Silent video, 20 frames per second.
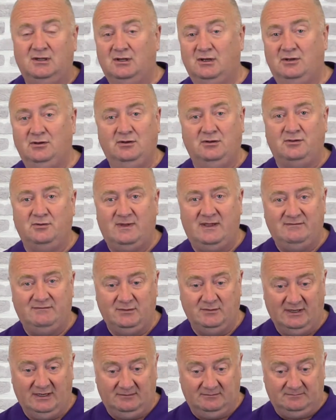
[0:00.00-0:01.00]
another way of
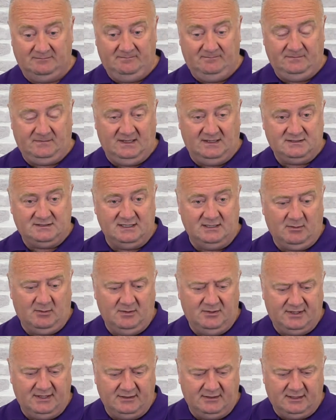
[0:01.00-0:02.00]
doing it and see what we
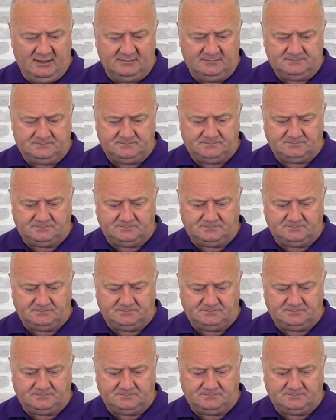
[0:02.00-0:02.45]
think there.